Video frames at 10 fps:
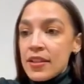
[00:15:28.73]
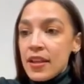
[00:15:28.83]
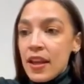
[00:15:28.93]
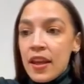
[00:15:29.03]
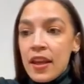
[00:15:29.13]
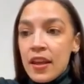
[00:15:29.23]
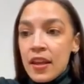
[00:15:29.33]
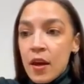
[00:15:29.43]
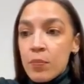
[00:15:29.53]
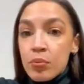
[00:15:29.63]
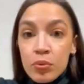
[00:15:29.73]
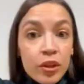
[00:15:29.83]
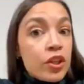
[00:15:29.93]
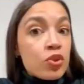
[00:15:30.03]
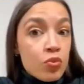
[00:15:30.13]
a
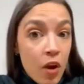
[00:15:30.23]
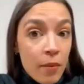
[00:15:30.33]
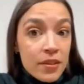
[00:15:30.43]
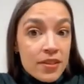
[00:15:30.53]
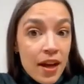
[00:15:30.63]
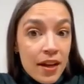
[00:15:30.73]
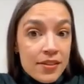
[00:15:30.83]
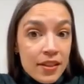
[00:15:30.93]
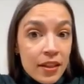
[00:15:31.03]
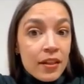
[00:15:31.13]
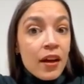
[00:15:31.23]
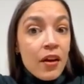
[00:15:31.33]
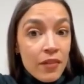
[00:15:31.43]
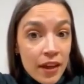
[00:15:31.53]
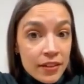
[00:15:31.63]
pretty traumatizing
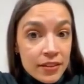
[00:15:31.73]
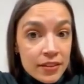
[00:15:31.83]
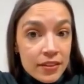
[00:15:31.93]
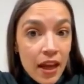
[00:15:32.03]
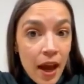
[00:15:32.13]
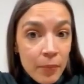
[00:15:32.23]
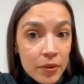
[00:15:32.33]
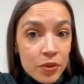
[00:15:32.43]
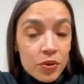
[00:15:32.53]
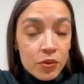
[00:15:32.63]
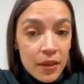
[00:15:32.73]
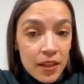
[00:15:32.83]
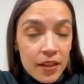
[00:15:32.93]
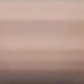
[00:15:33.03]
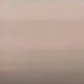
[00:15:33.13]
event happen to
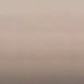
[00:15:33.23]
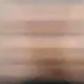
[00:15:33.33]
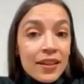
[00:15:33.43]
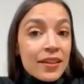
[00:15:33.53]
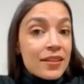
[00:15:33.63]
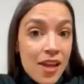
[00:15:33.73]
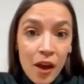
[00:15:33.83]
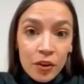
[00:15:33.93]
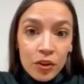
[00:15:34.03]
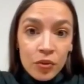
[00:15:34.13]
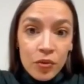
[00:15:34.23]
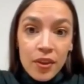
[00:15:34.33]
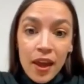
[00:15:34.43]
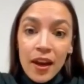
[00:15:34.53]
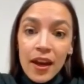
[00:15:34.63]
me. I can tell you
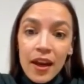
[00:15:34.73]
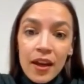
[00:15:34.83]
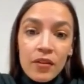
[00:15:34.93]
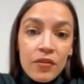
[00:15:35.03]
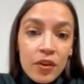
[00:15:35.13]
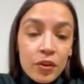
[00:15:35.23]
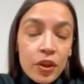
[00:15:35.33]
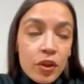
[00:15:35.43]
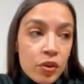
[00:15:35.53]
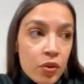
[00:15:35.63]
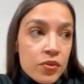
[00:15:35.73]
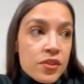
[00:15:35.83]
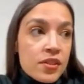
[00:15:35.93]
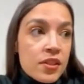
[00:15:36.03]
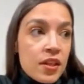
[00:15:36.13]
that I had a very
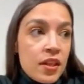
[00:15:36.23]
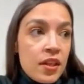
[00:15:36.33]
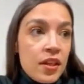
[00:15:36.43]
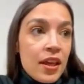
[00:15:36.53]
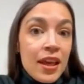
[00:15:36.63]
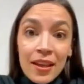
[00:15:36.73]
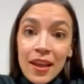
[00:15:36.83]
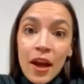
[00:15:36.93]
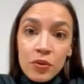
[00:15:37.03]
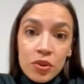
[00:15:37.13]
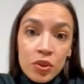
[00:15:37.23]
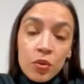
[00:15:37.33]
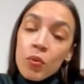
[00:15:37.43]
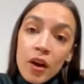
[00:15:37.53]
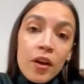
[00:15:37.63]
close encounter
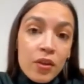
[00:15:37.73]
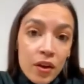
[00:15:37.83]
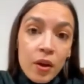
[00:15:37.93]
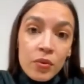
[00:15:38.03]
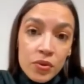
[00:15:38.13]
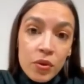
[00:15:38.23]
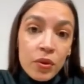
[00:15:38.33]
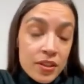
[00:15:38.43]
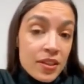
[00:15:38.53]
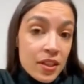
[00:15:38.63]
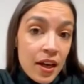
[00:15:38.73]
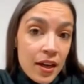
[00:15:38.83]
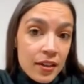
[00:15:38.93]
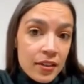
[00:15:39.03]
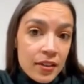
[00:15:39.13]
where I thought I was going to
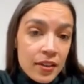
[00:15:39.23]
die.